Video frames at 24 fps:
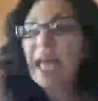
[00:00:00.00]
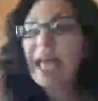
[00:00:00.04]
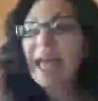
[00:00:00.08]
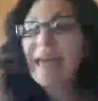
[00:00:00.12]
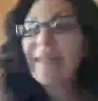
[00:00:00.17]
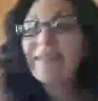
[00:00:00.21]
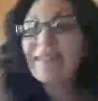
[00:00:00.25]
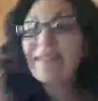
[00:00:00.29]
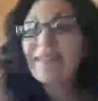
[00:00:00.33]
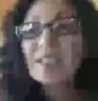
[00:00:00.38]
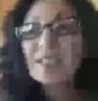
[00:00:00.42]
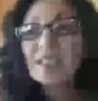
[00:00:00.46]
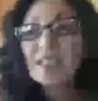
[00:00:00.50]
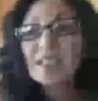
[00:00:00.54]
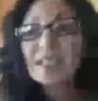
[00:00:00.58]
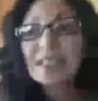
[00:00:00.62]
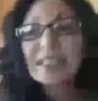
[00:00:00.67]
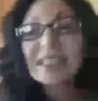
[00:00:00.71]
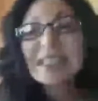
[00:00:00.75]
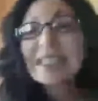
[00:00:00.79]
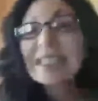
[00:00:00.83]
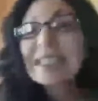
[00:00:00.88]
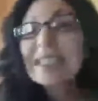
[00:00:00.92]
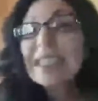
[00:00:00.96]
And this is
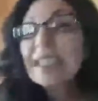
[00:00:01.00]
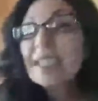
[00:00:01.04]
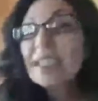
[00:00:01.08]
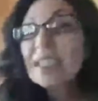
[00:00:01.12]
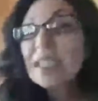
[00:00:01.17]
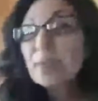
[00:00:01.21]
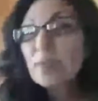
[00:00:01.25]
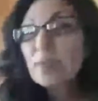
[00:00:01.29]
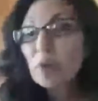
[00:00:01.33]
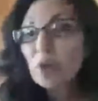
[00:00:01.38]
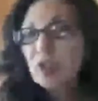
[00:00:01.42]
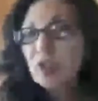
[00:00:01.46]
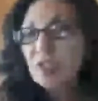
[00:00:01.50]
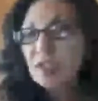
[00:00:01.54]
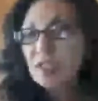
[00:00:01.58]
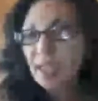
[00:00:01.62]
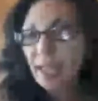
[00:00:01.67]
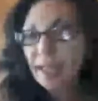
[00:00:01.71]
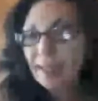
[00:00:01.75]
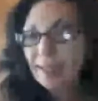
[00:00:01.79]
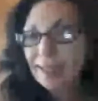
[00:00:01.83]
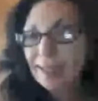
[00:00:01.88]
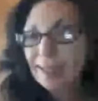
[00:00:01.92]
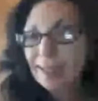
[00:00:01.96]

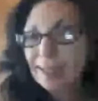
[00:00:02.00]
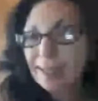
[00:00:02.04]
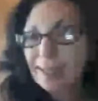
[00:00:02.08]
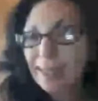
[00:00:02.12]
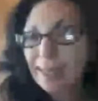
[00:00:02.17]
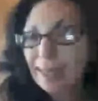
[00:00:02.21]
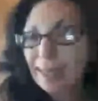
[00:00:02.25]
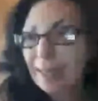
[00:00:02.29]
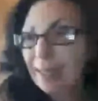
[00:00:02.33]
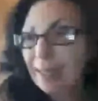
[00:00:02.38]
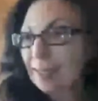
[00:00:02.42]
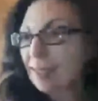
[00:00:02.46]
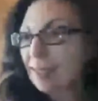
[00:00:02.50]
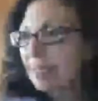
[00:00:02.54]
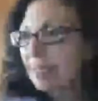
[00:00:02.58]
6% zinc,